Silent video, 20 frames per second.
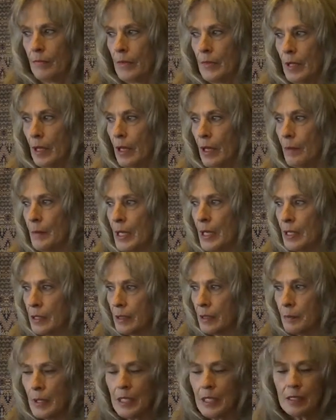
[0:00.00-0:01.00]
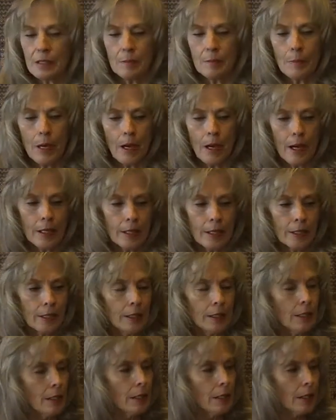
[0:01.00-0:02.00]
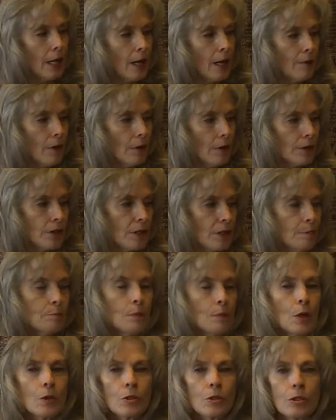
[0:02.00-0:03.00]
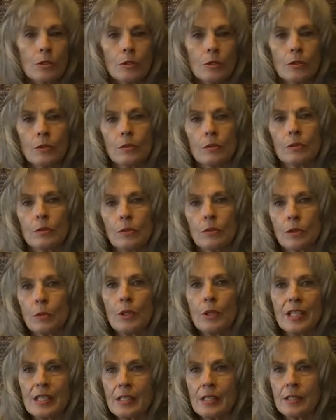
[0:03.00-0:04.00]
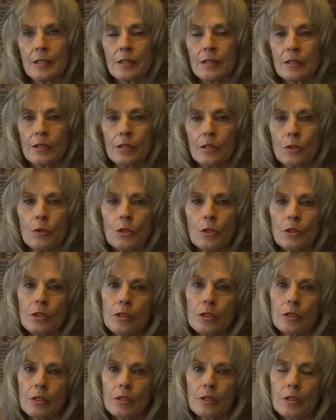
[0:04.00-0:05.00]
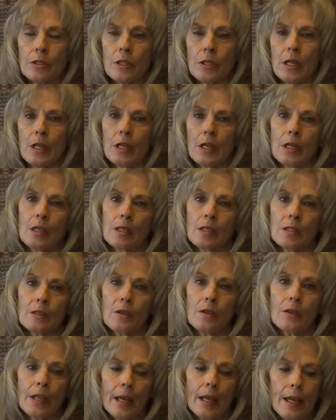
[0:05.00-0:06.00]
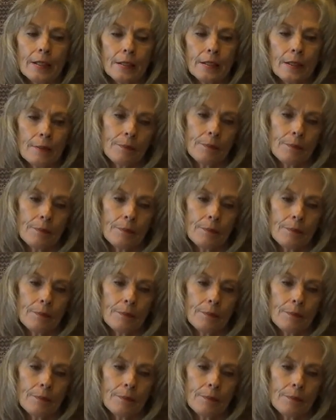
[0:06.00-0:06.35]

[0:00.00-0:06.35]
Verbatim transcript: Okay, it makes, it makes the body have all this emotional twists and distortions so that